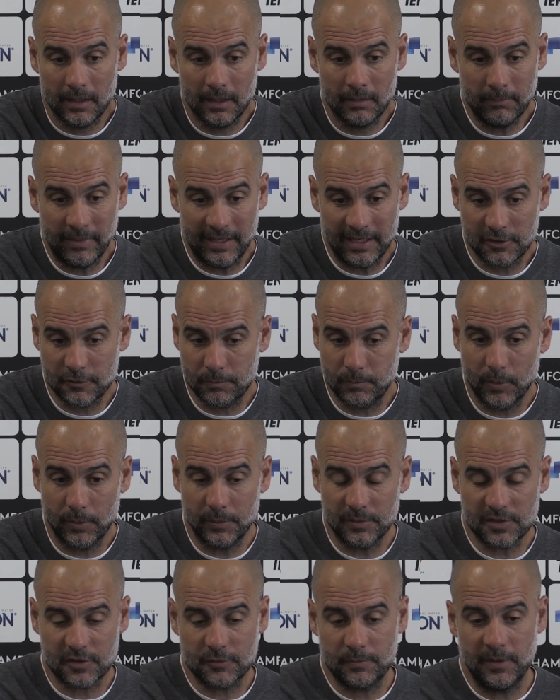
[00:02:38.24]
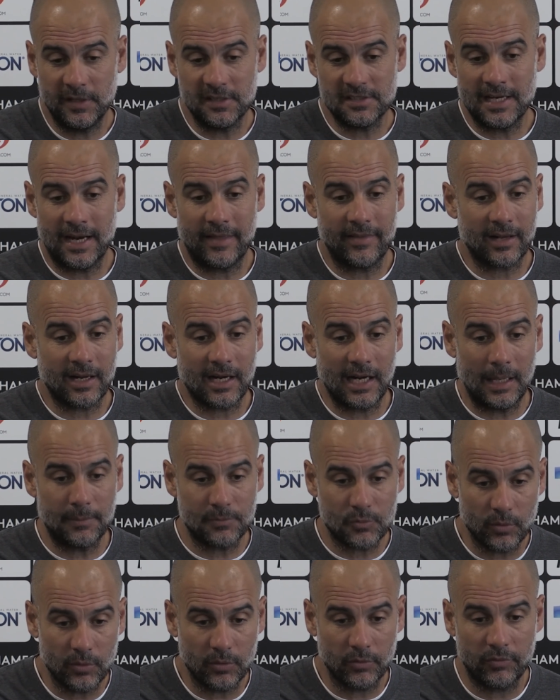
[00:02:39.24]
in my previous experience in other
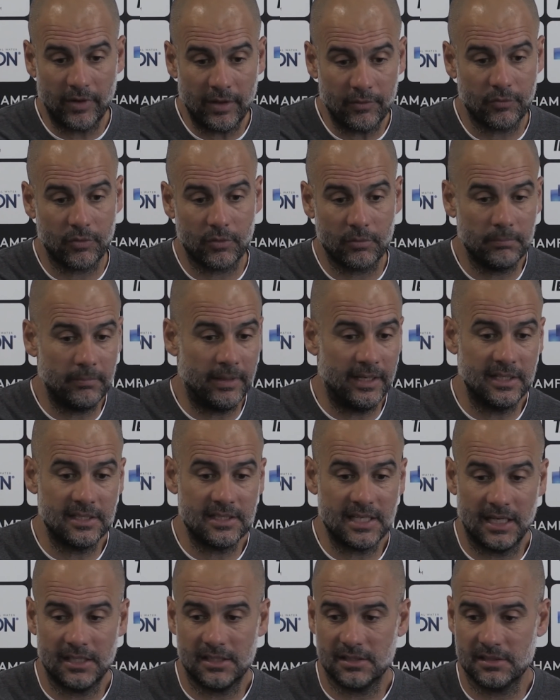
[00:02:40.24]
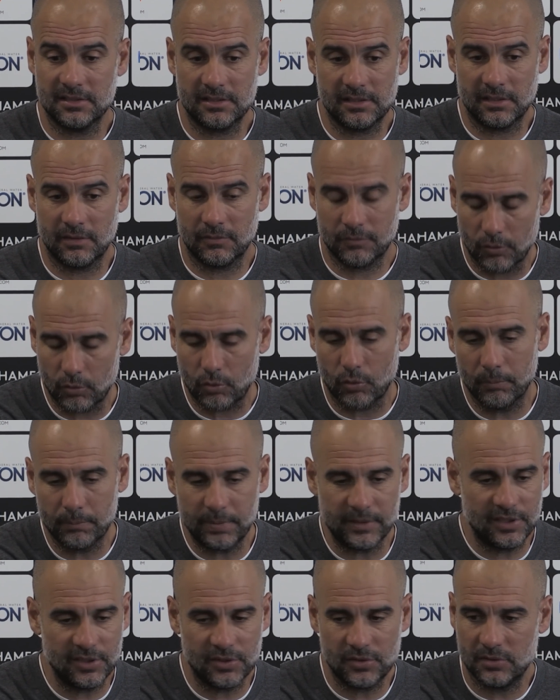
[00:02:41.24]
clubs, when you fight for many titles or
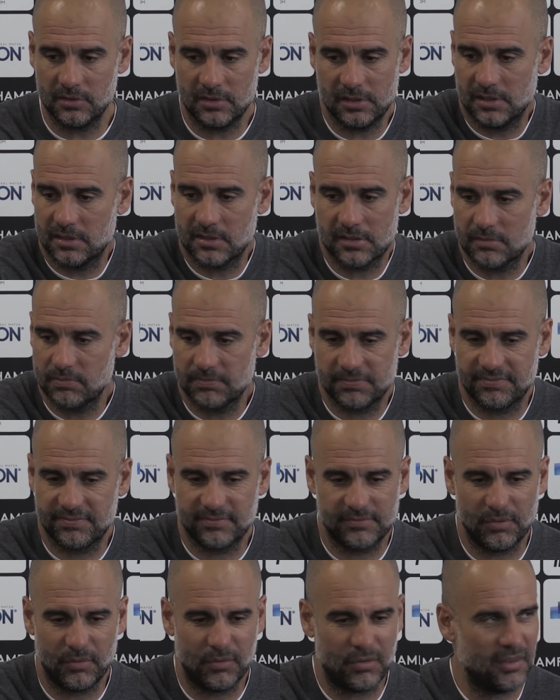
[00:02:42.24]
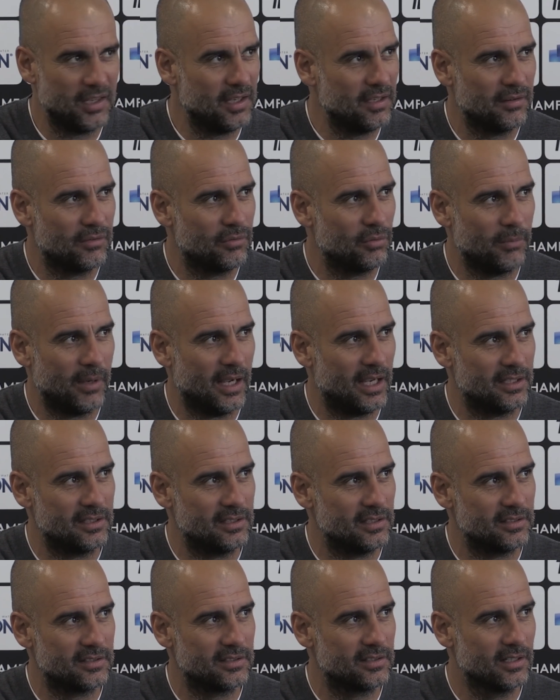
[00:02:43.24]
competitions, it's don't think too
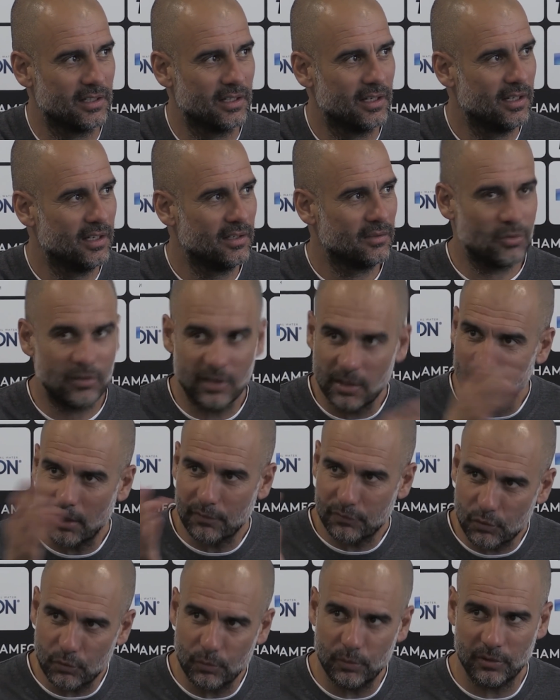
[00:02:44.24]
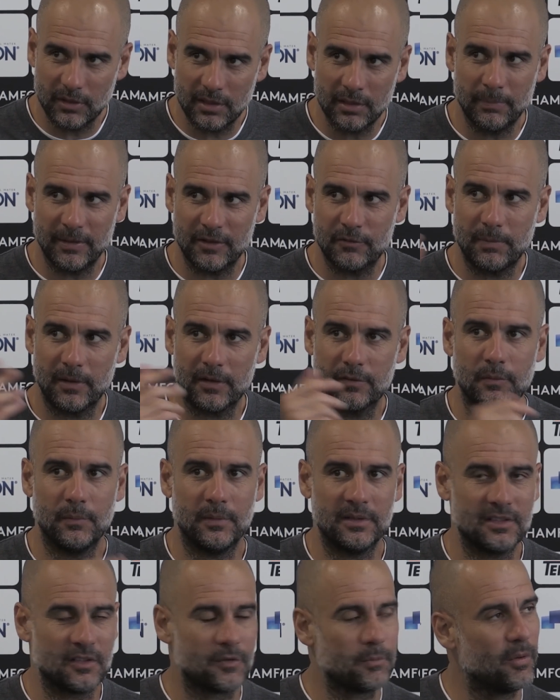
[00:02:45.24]
much. It's, today you have to be the best
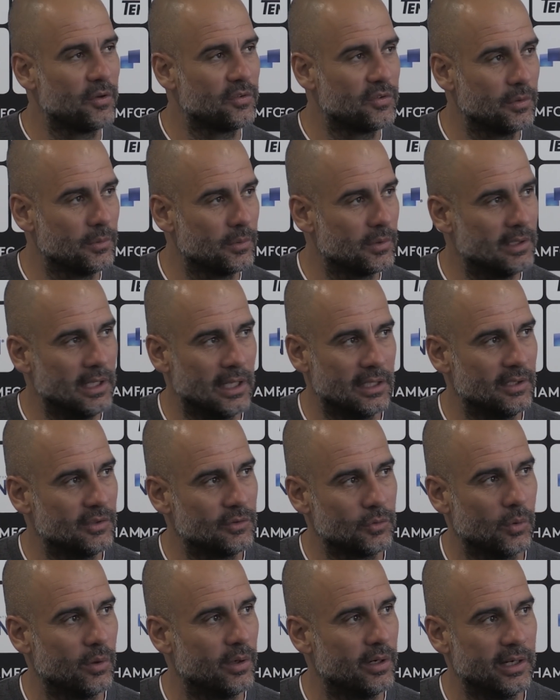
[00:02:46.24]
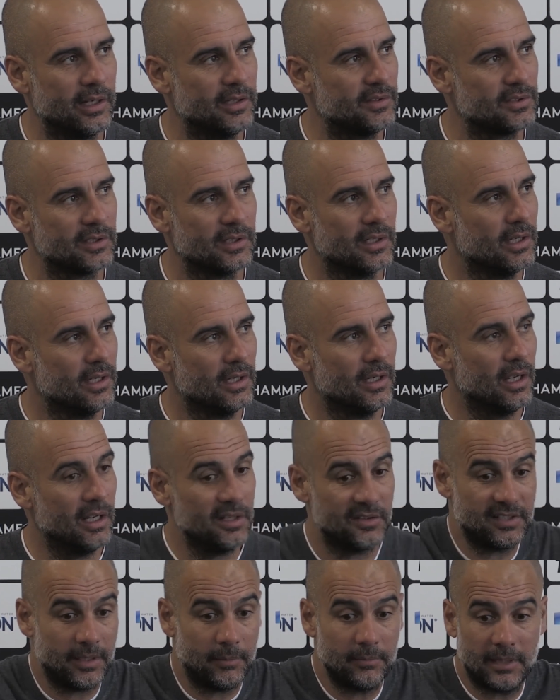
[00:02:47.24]
performance as possible. That is where it is.
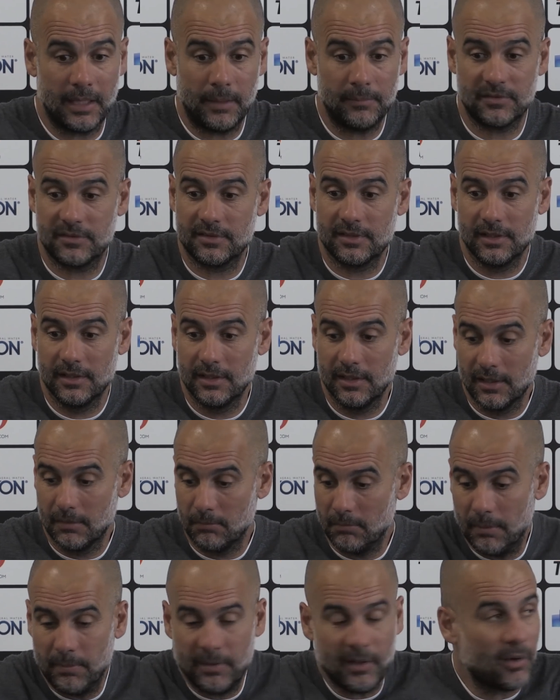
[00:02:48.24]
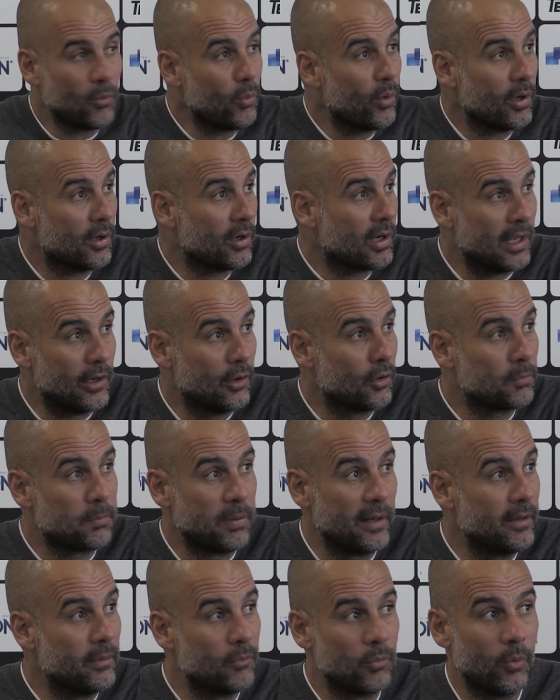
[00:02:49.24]
And sometimes maybe Alvaro cannot
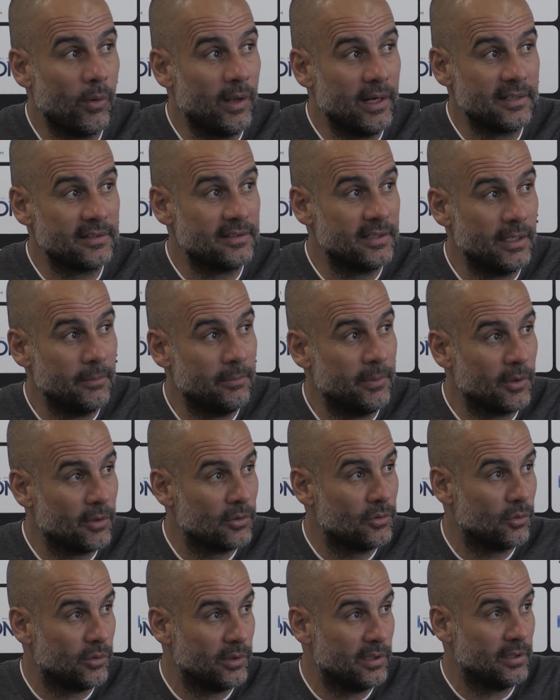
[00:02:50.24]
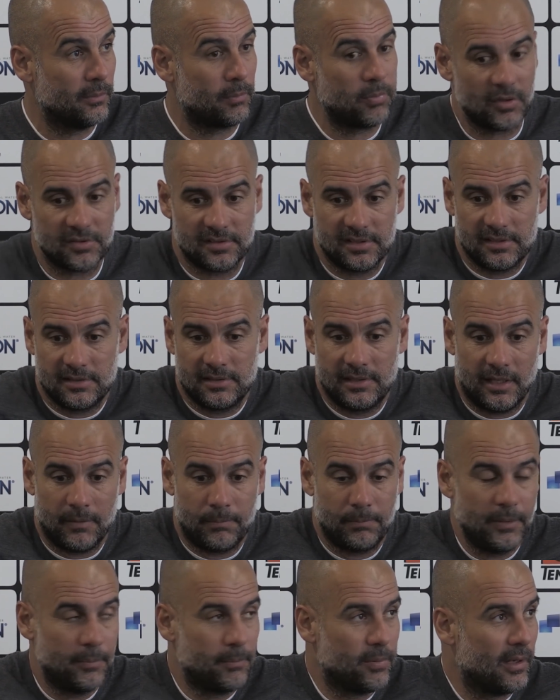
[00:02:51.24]
play Wednesday because during the process their
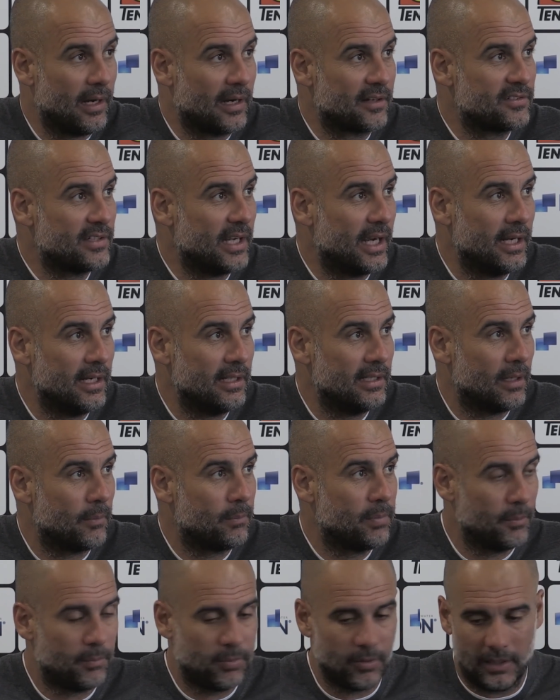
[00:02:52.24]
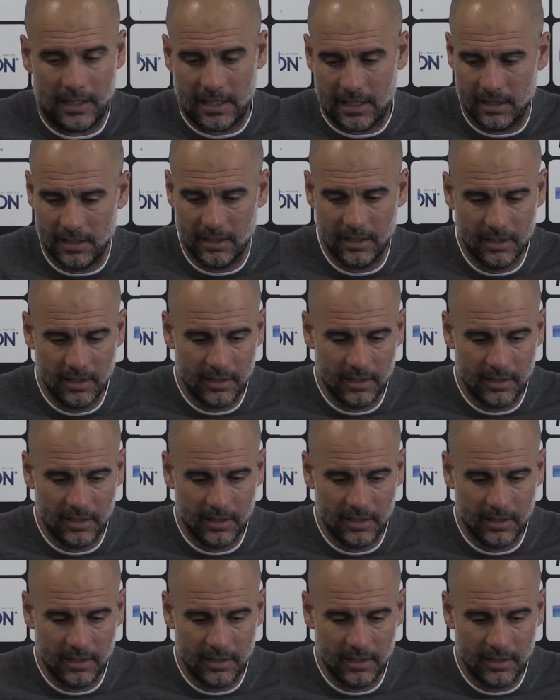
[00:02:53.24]
people are tired, their people are